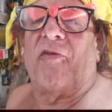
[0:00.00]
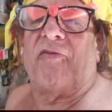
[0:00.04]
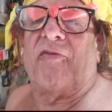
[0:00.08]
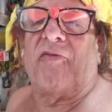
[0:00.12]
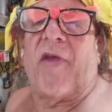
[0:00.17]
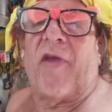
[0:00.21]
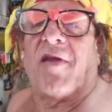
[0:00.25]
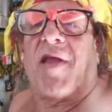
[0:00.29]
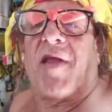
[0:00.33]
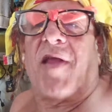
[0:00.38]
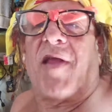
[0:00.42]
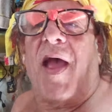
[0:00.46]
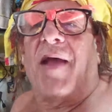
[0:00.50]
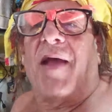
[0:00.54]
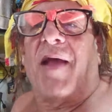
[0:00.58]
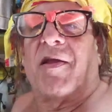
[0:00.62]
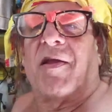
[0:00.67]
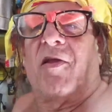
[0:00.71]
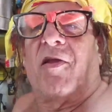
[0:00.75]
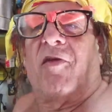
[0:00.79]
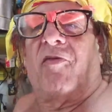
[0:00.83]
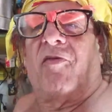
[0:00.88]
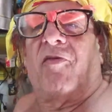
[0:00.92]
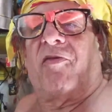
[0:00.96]

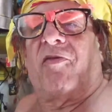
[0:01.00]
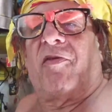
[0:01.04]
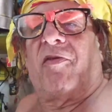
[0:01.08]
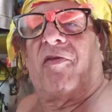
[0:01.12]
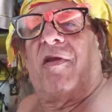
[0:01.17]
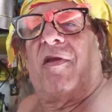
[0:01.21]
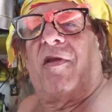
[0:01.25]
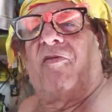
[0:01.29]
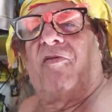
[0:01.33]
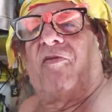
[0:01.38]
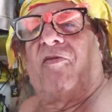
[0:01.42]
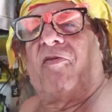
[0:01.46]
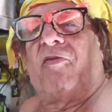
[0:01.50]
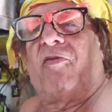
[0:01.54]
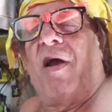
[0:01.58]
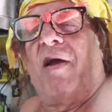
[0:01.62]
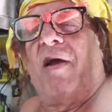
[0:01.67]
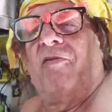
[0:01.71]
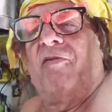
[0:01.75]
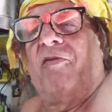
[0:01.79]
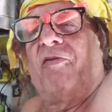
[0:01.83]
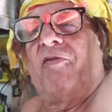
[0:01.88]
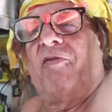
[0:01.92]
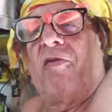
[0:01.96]
antagonist is
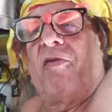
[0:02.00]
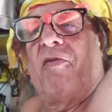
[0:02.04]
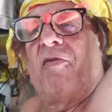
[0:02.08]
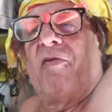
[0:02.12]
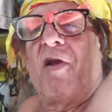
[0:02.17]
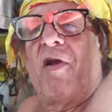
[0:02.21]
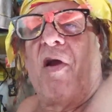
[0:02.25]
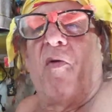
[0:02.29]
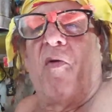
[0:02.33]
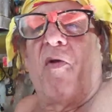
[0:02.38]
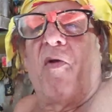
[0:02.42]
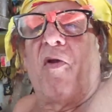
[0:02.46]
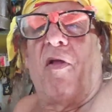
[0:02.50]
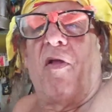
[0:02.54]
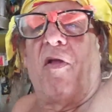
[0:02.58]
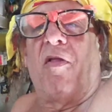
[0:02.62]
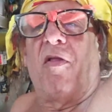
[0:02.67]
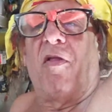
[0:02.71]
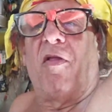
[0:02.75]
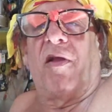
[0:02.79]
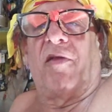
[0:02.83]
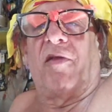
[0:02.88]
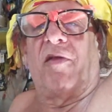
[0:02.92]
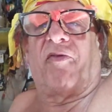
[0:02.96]
constantly going
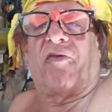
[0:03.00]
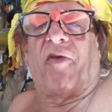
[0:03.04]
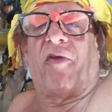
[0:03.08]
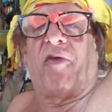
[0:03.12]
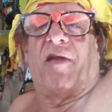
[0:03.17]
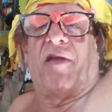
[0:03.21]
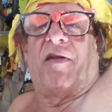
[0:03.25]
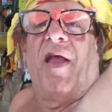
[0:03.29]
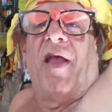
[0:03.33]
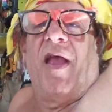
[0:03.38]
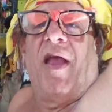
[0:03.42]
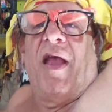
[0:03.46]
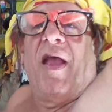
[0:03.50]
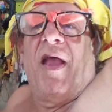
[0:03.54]
online saying,